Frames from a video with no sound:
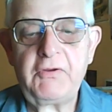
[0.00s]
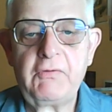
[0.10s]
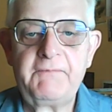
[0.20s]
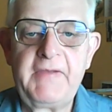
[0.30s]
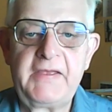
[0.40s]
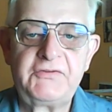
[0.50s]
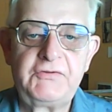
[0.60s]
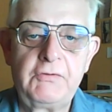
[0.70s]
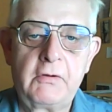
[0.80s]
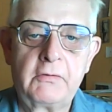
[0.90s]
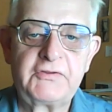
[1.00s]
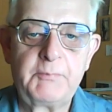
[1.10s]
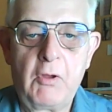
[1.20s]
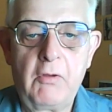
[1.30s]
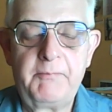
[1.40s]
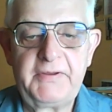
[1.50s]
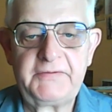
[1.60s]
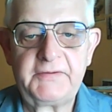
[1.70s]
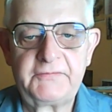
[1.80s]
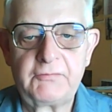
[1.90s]
you advance your small
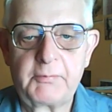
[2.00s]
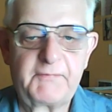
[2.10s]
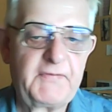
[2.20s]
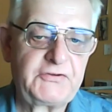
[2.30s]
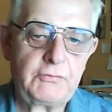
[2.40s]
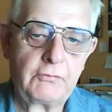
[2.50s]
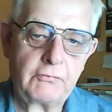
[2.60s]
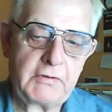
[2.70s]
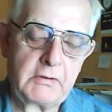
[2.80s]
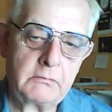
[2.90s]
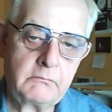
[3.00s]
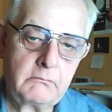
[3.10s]
business or professional career.